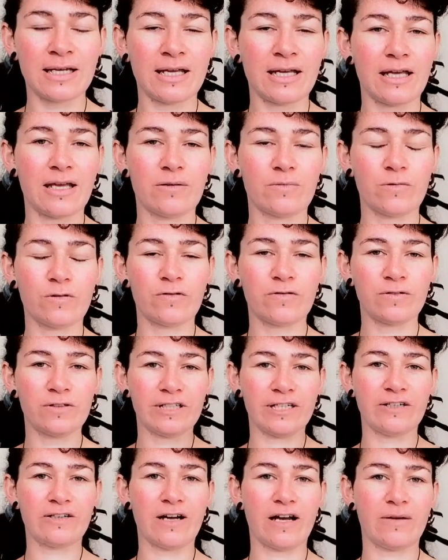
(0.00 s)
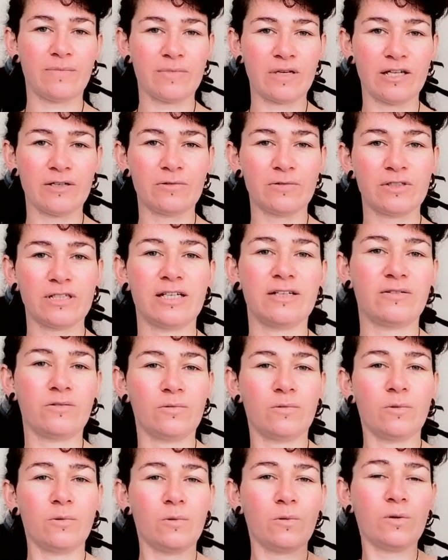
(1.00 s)
it will flare up and it will get
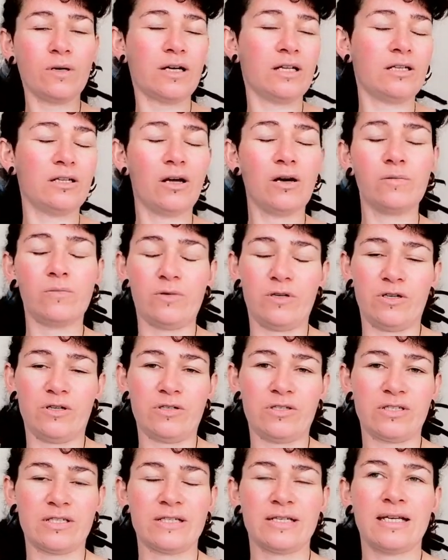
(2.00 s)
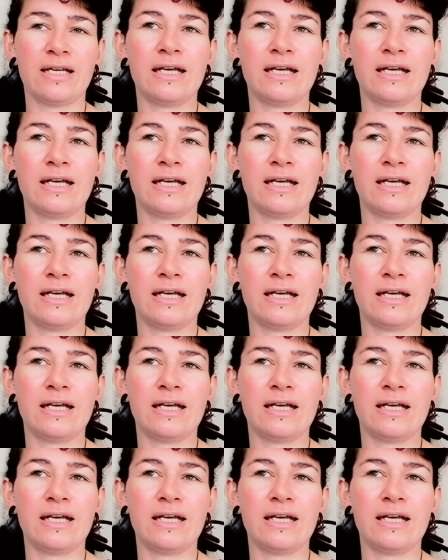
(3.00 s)
a lot worse.